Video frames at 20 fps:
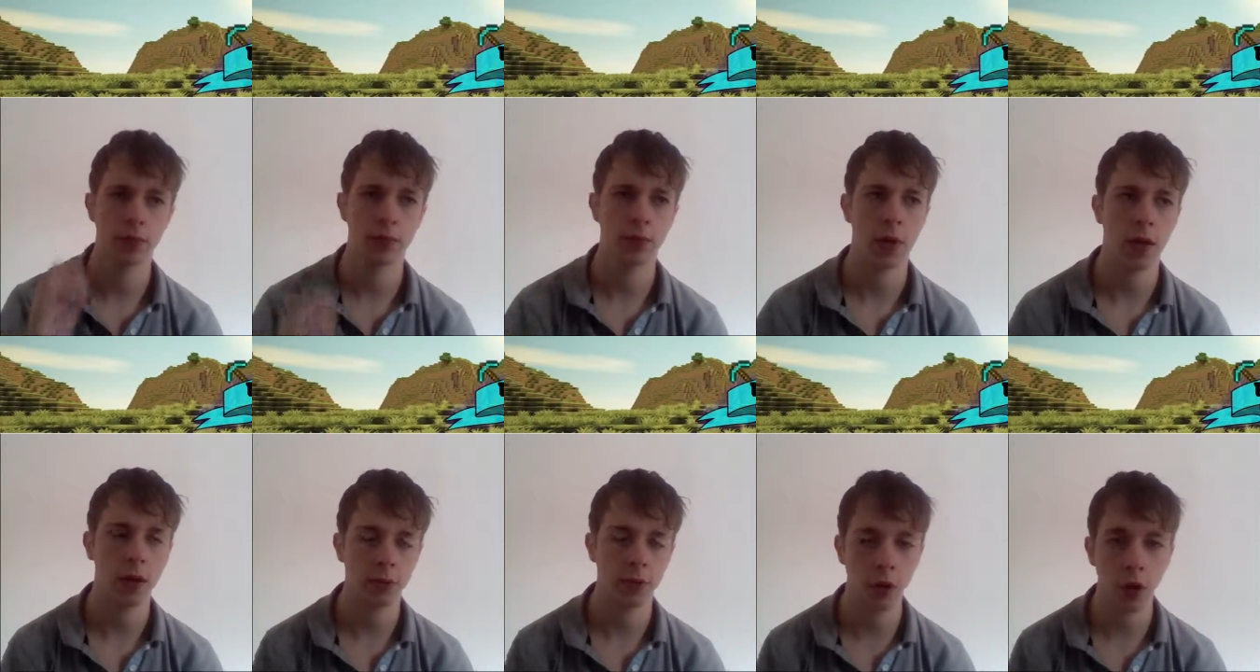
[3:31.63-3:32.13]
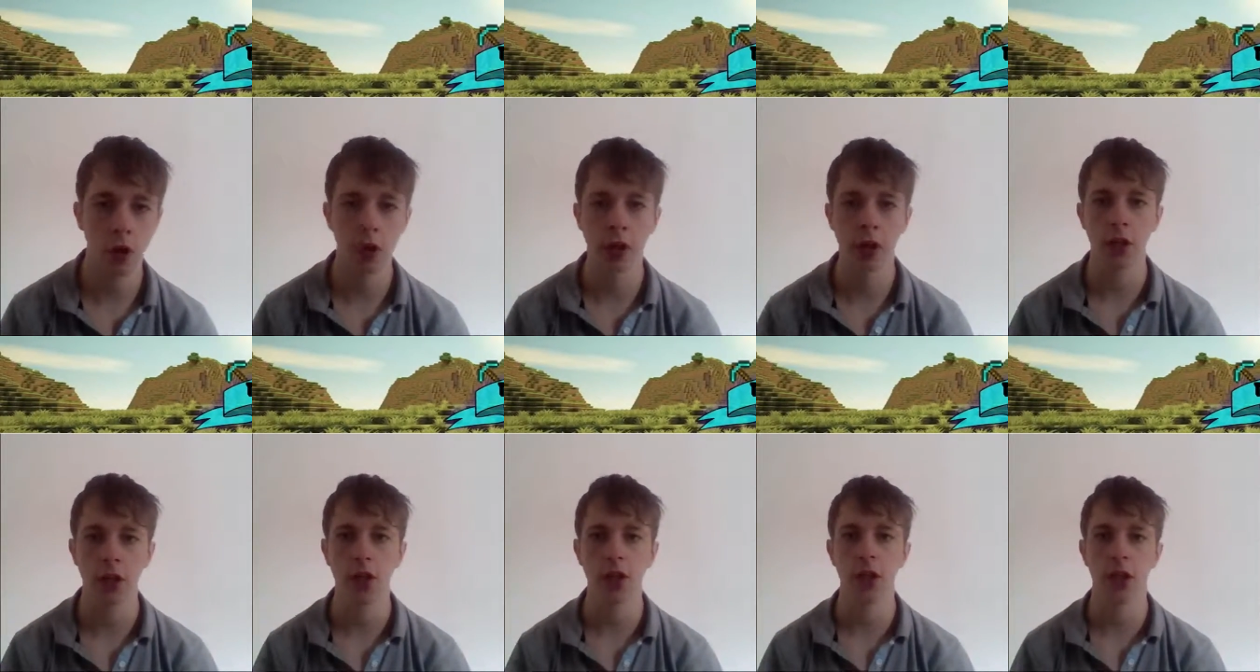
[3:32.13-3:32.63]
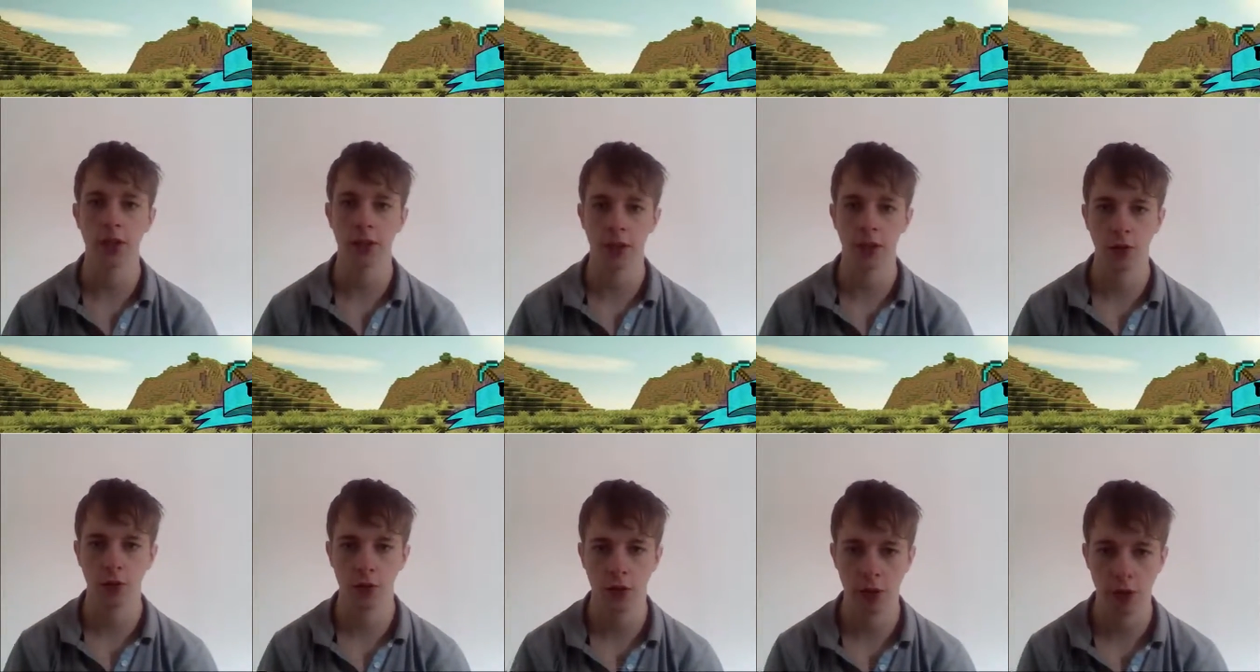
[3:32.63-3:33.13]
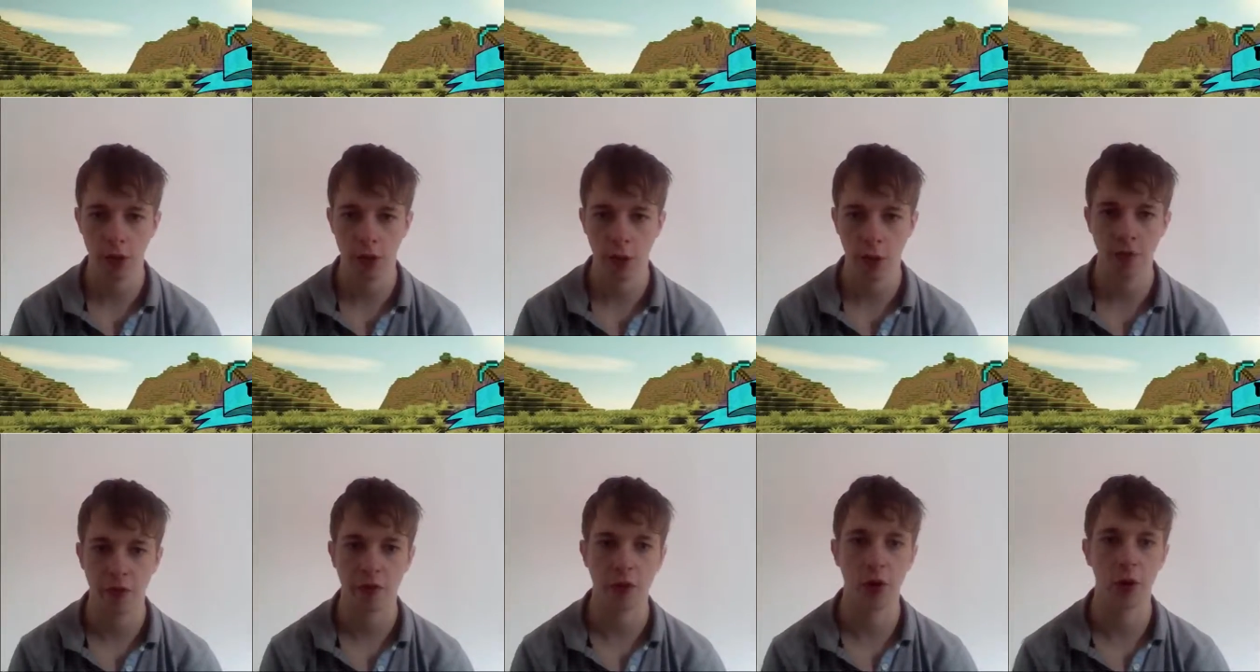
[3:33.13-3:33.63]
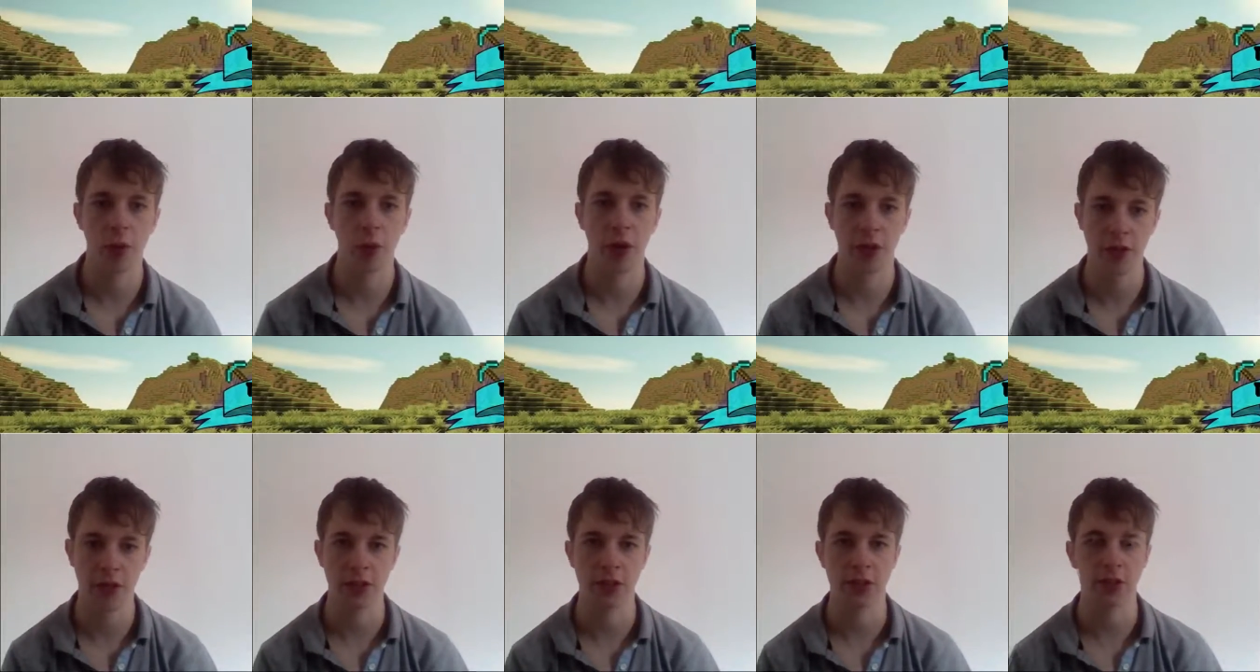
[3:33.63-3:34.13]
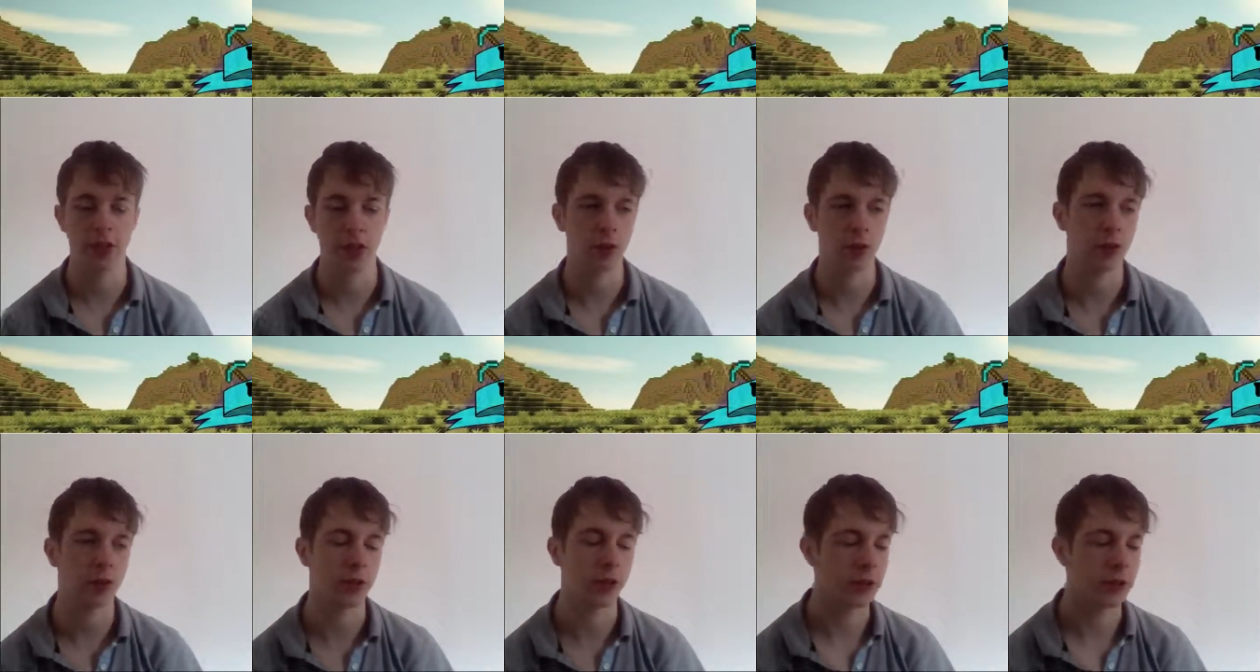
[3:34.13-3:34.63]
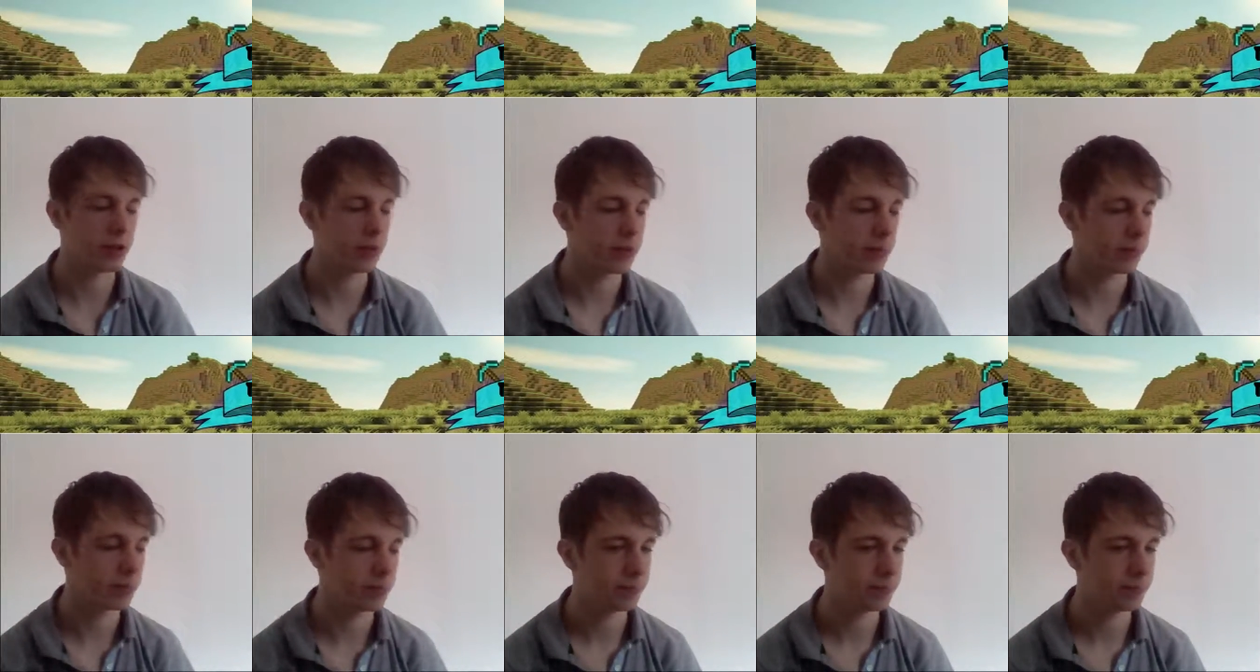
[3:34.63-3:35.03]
I've got it. I downloaded it before, but I need to download it again.